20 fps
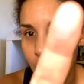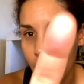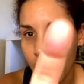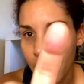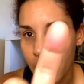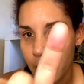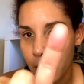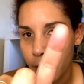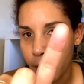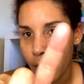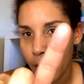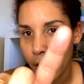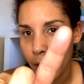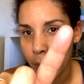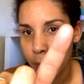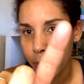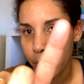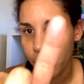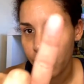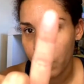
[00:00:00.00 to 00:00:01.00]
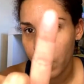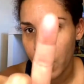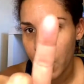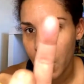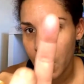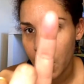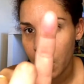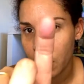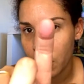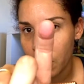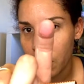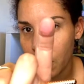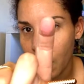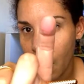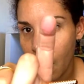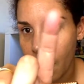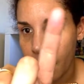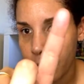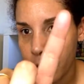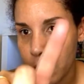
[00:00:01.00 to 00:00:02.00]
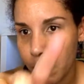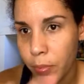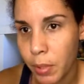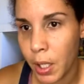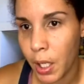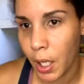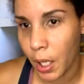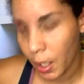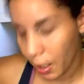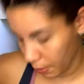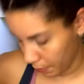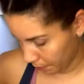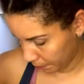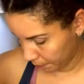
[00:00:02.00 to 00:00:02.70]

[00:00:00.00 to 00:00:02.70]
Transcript: It's a very pretty, soft pink.